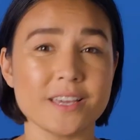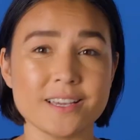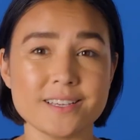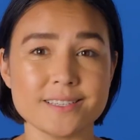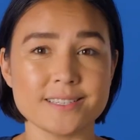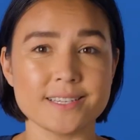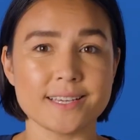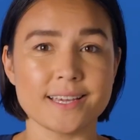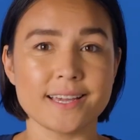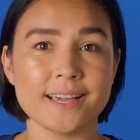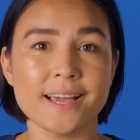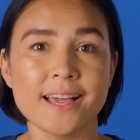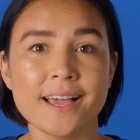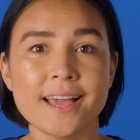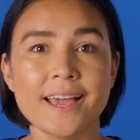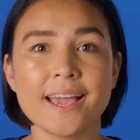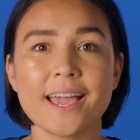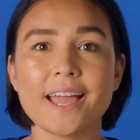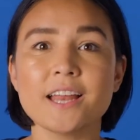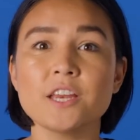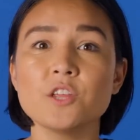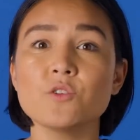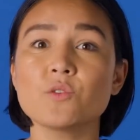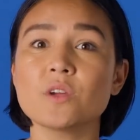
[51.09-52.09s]
easy,
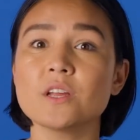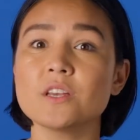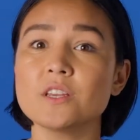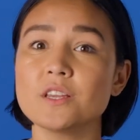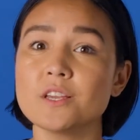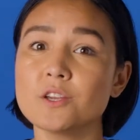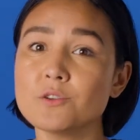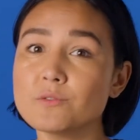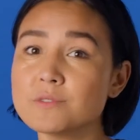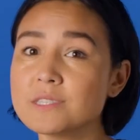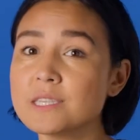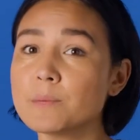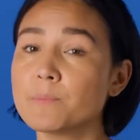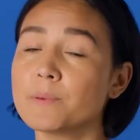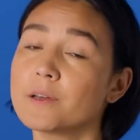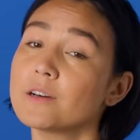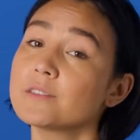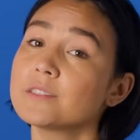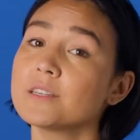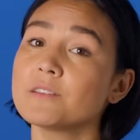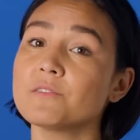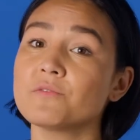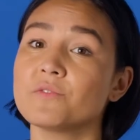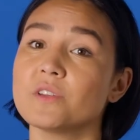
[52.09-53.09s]
and you can use the
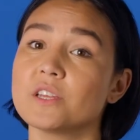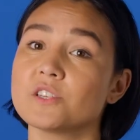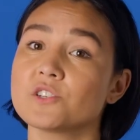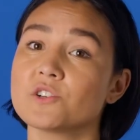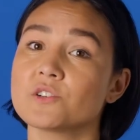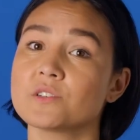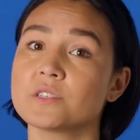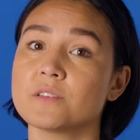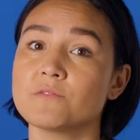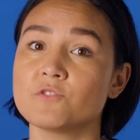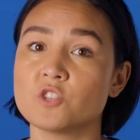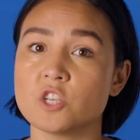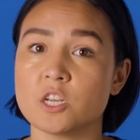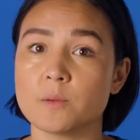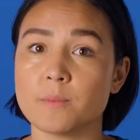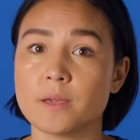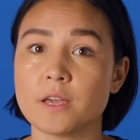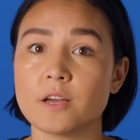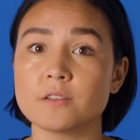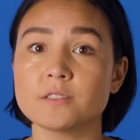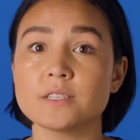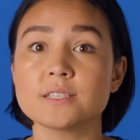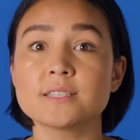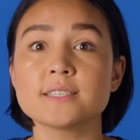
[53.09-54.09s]
built-in features of
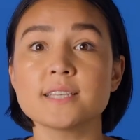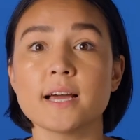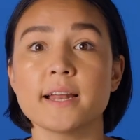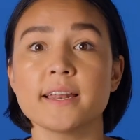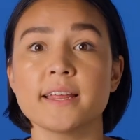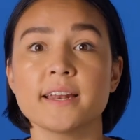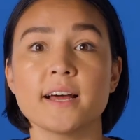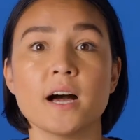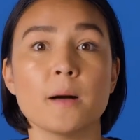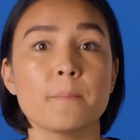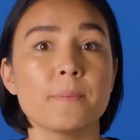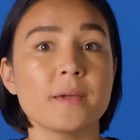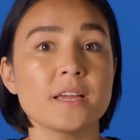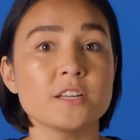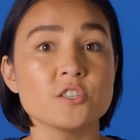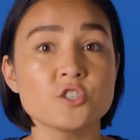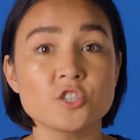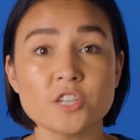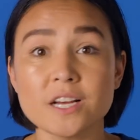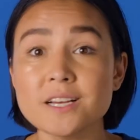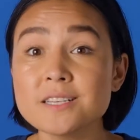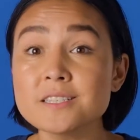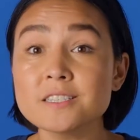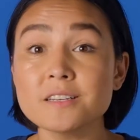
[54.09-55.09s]
Gmail to set it up in
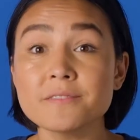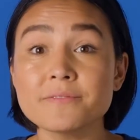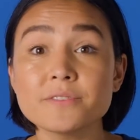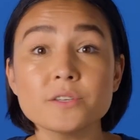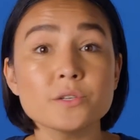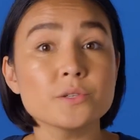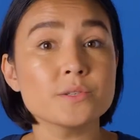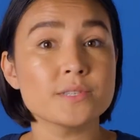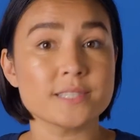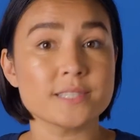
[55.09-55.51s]
just a few